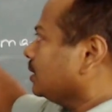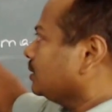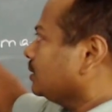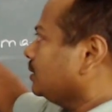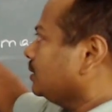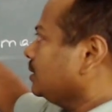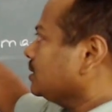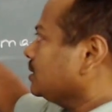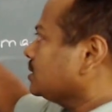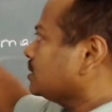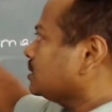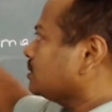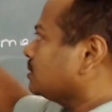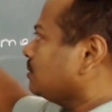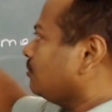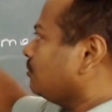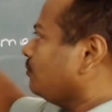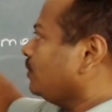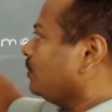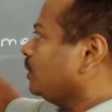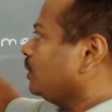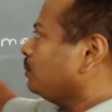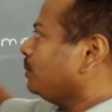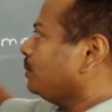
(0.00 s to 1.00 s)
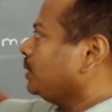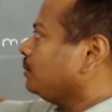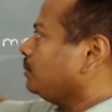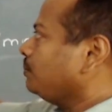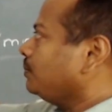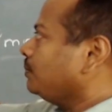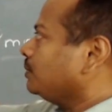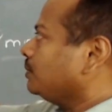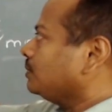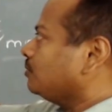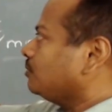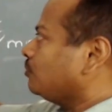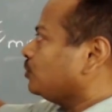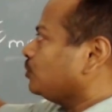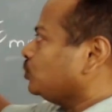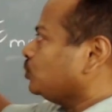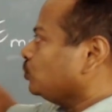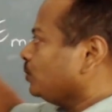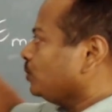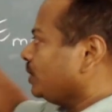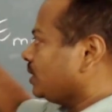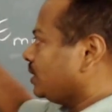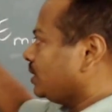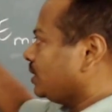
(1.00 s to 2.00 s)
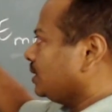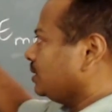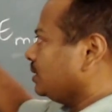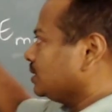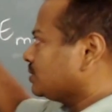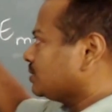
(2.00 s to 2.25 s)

this will be unity,